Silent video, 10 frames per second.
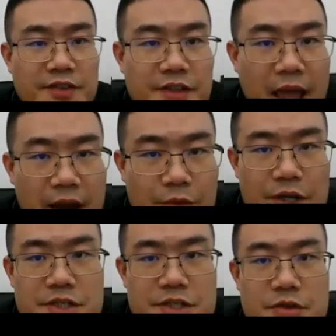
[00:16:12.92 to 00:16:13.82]
see the
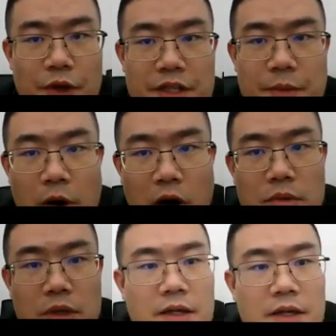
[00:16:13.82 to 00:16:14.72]
average wind
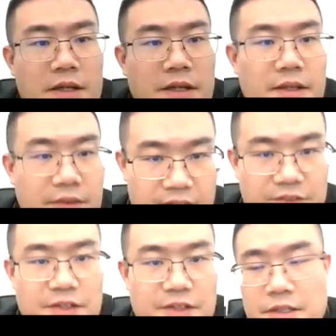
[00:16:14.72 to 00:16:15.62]
power
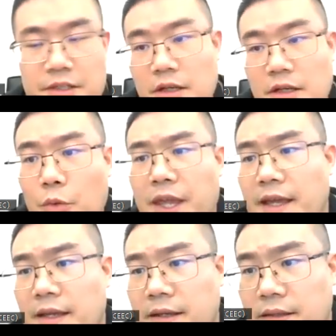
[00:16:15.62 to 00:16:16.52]
density. How can
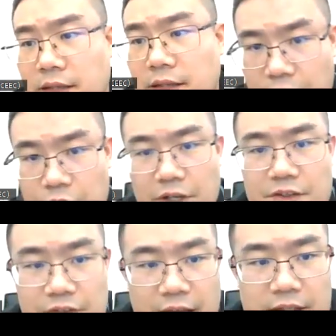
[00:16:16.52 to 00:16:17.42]
we calculate
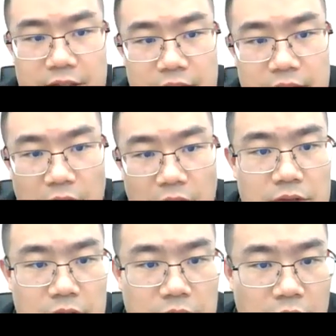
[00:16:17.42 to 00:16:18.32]
that?
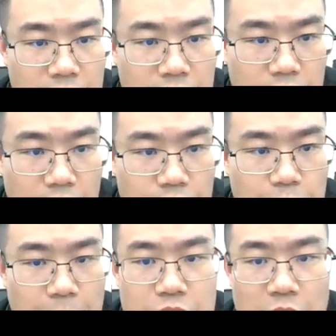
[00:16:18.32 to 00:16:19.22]

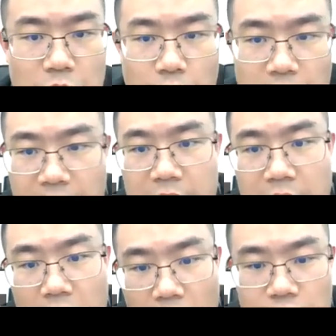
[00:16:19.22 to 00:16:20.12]
Especially, we can
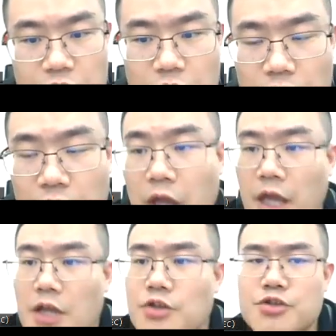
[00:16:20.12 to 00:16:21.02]
also
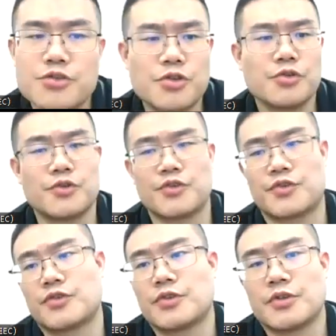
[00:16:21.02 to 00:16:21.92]

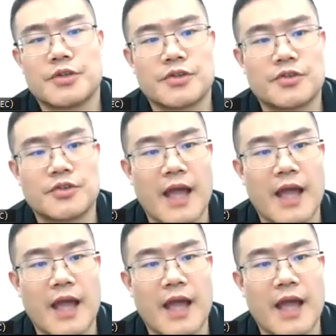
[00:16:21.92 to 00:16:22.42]
introduce the